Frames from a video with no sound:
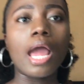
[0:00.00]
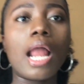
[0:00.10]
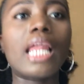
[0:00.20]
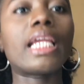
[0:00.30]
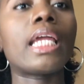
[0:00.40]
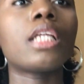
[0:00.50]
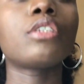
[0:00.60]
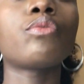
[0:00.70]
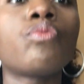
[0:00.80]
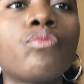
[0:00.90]
I like it.
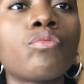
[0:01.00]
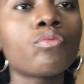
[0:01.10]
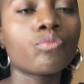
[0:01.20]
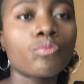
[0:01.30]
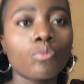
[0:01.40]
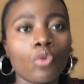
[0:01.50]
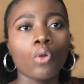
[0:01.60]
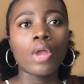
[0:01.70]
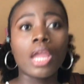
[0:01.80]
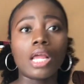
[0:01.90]

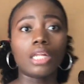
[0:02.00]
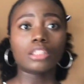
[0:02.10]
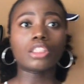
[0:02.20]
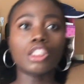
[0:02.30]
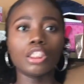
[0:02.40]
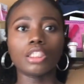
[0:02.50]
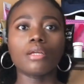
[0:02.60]
It looks good.